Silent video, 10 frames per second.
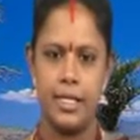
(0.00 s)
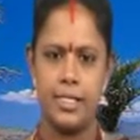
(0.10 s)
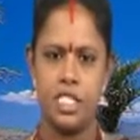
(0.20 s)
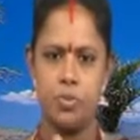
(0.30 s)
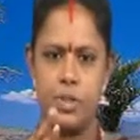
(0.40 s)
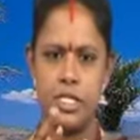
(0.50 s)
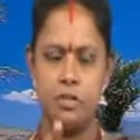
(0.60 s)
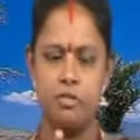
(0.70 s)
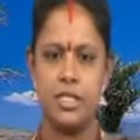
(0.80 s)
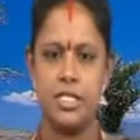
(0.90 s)
It's a
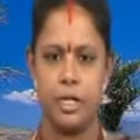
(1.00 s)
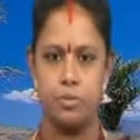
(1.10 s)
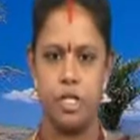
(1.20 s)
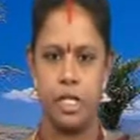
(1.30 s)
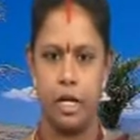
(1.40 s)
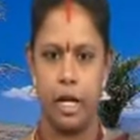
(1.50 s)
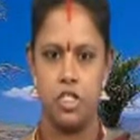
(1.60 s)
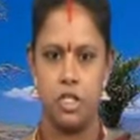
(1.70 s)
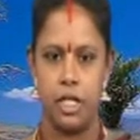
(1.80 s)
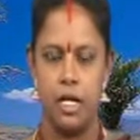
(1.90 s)
specific subject
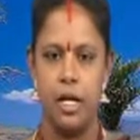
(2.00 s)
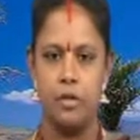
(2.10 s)
entry